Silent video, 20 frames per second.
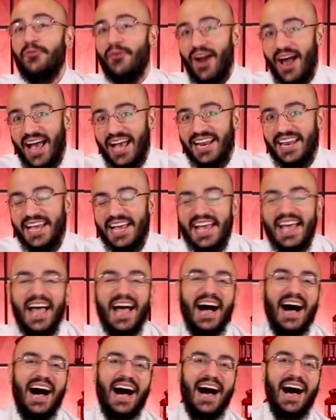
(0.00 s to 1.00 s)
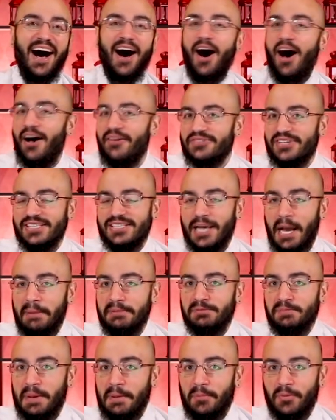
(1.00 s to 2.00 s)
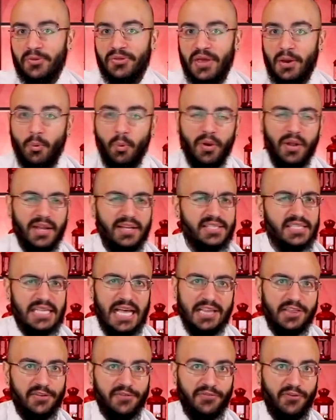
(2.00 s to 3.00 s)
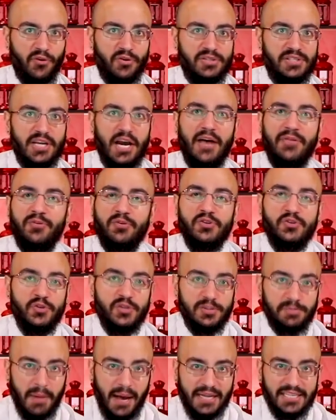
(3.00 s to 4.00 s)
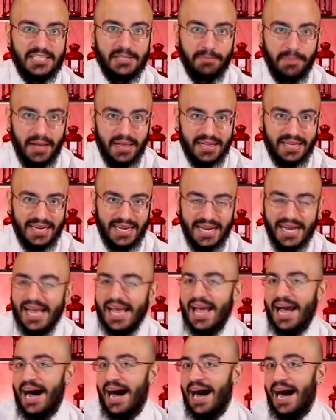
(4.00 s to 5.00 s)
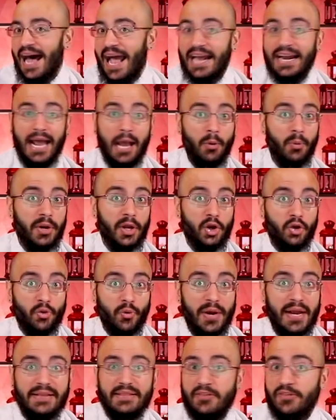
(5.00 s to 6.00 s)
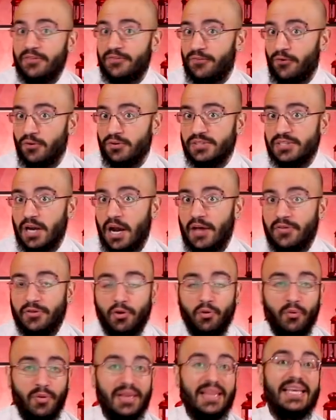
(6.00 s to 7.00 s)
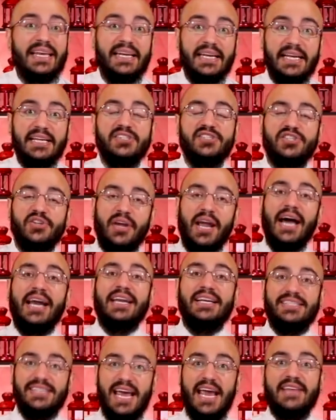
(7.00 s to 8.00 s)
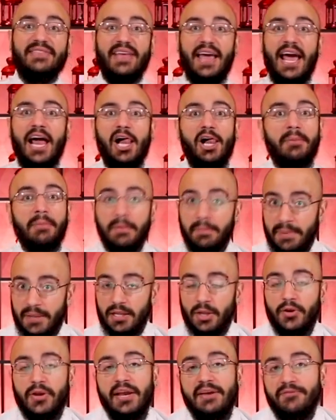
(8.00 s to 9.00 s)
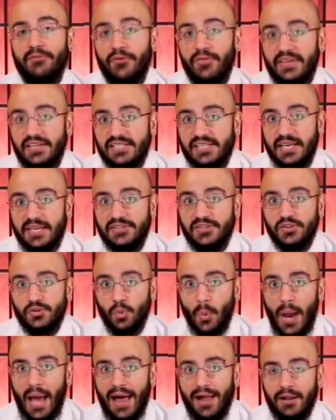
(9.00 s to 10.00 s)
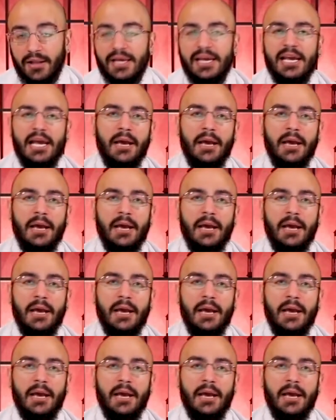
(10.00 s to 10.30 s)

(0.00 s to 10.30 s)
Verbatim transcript: right? Uh, oftentimes people think, well, isn't that the first author's responsibility? Uh, and I would agree that the first author really needs to kind of take the helm and be looking for these things as well.